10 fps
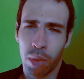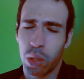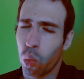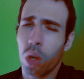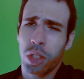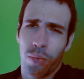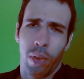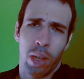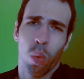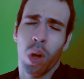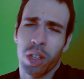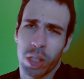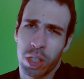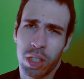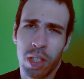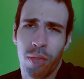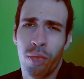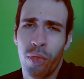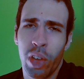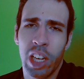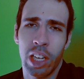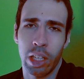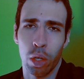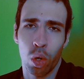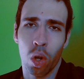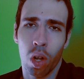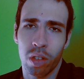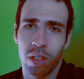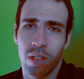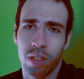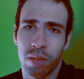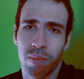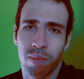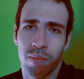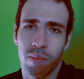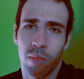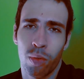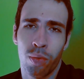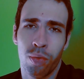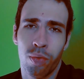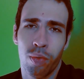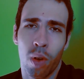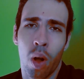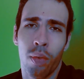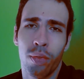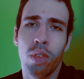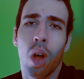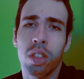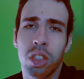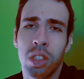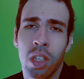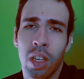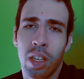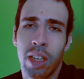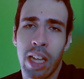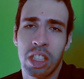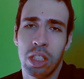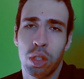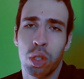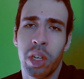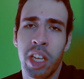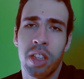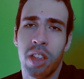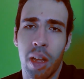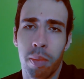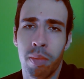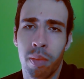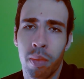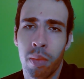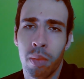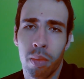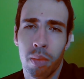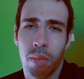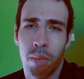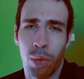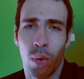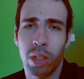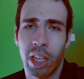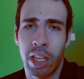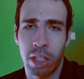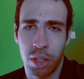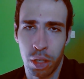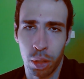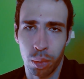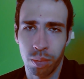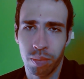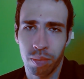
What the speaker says: but the worst thing was the feeling you got of not getting to hit them before they hit you.